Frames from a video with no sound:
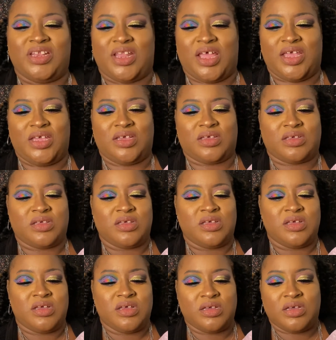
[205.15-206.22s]
Like,
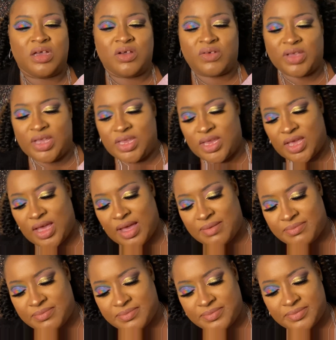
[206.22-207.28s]
okay, yeah,
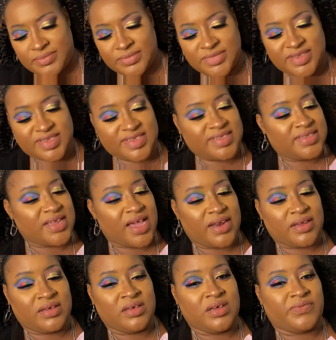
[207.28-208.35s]
this is not
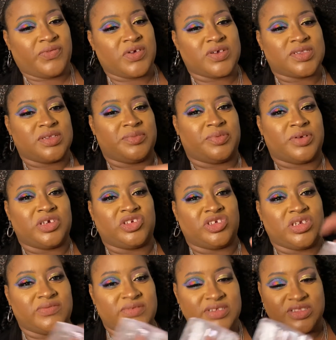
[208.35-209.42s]
a good first impression
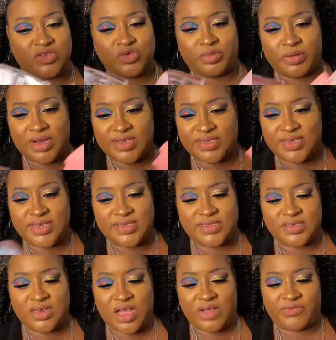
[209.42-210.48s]
of this new process.
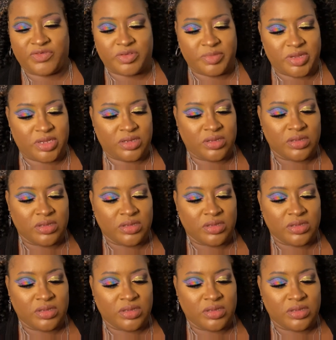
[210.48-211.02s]
Not for me.